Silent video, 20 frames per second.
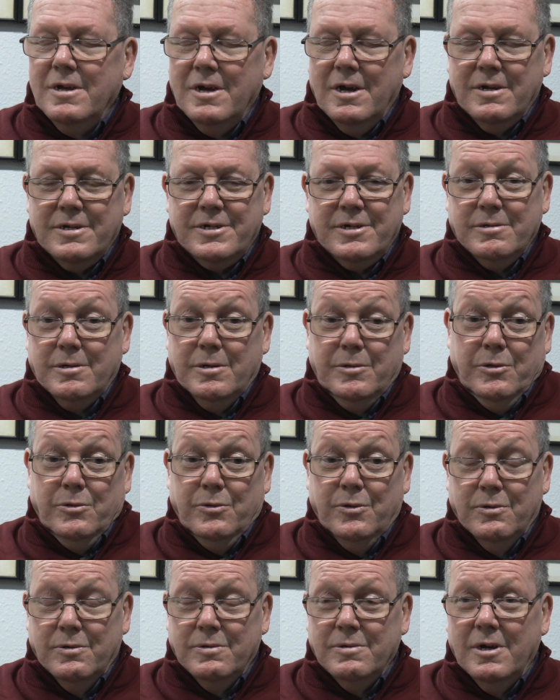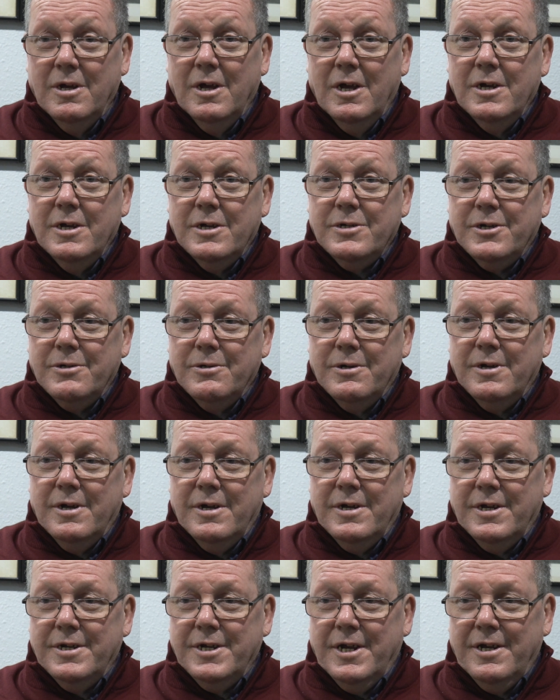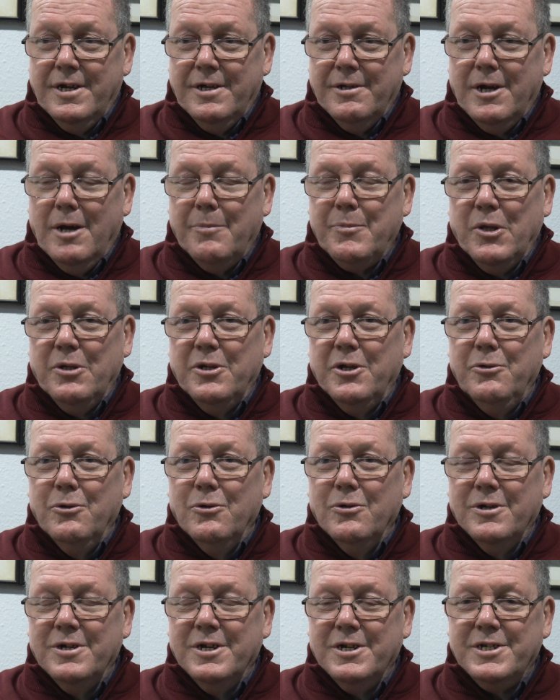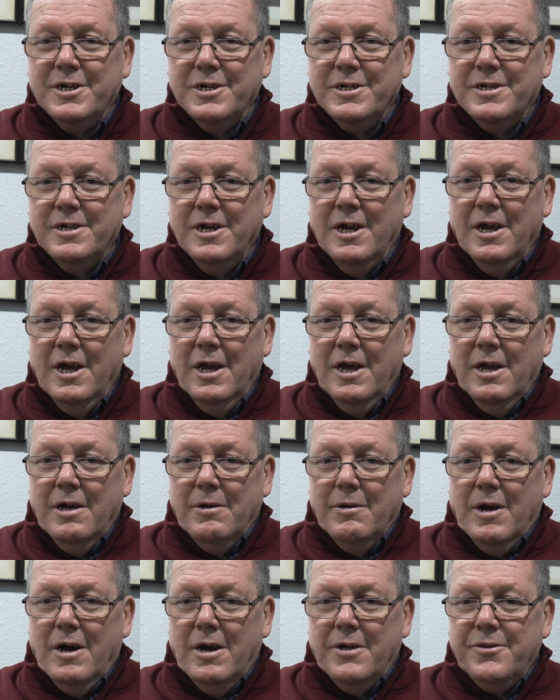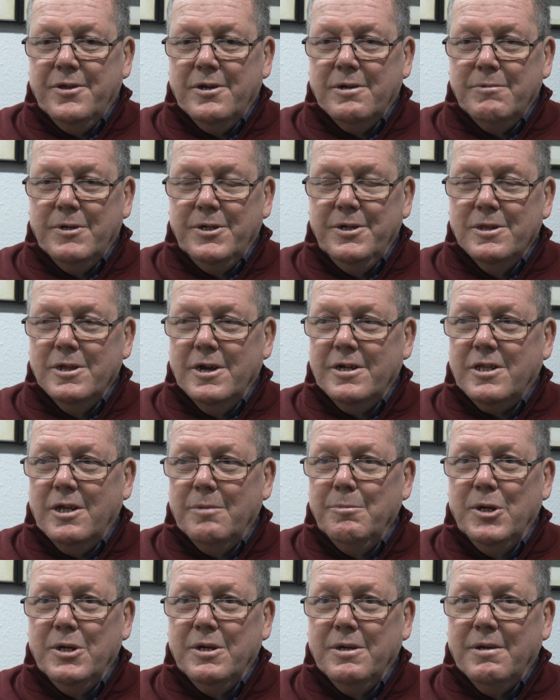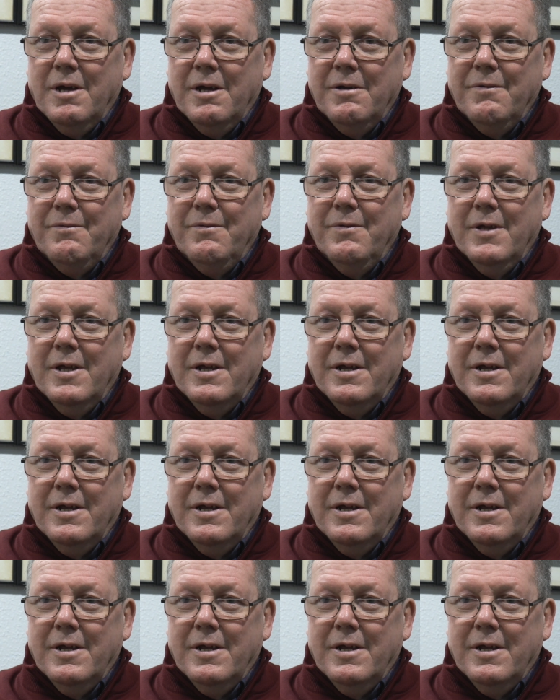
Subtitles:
I said, "I don't know." So he rapped on the door and he says, "Arthur, would you like to be in?"